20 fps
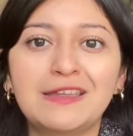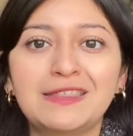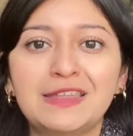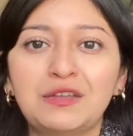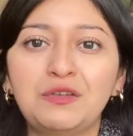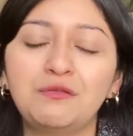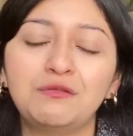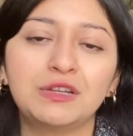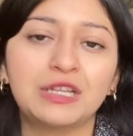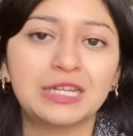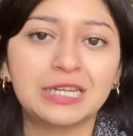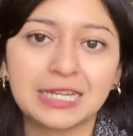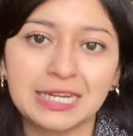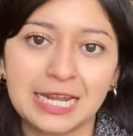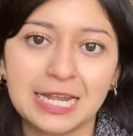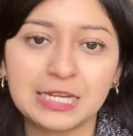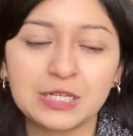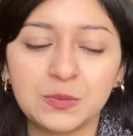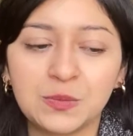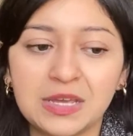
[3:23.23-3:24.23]
that you really
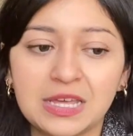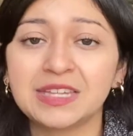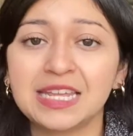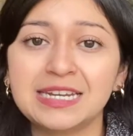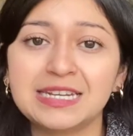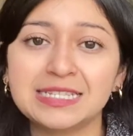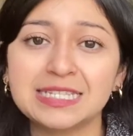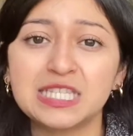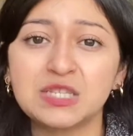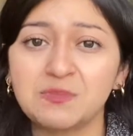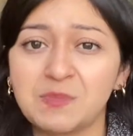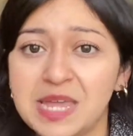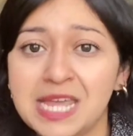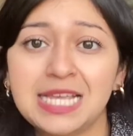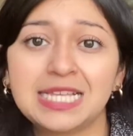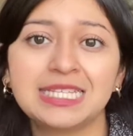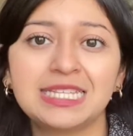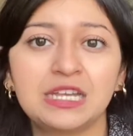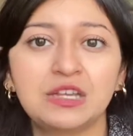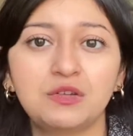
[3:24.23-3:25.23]
connect with, in a
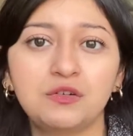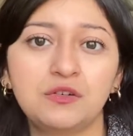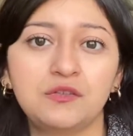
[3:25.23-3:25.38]
space that you